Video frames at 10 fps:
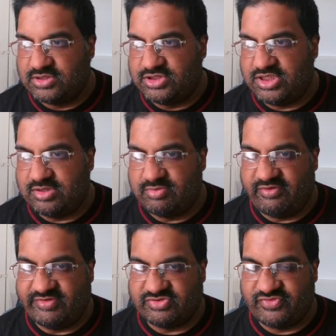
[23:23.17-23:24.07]
two
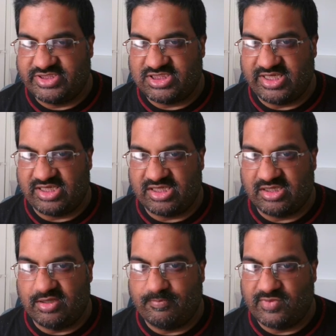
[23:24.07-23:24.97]
movies recently
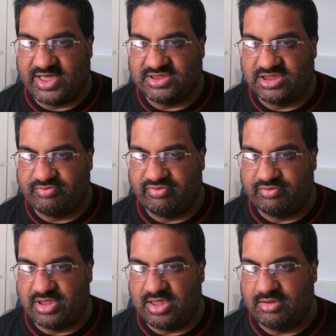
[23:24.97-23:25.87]
entered
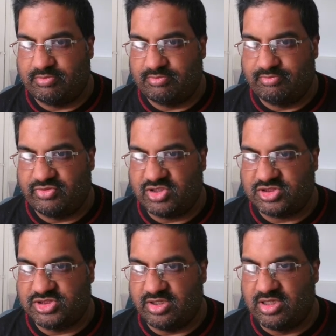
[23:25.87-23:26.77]

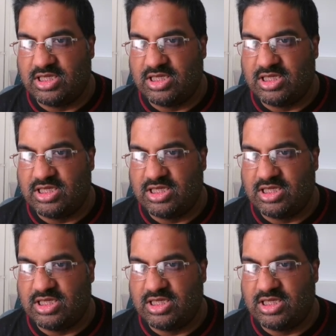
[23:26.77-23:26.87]
production.